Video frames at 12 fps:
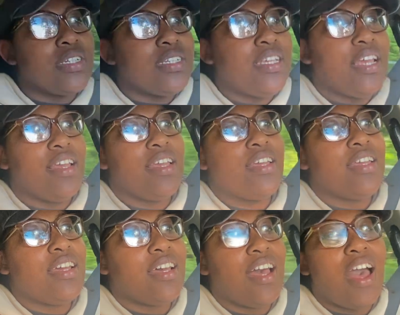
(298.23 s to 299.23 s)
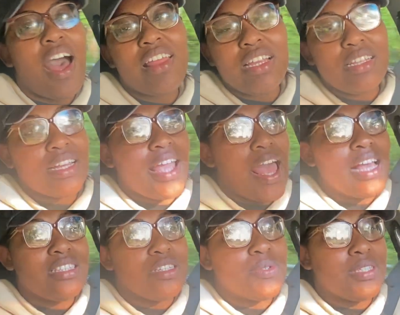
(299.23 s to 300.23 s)
Yeah, yeah, yeah. I think the
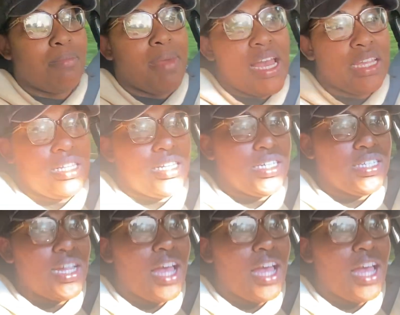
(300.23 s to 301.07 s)
casting was immaculate.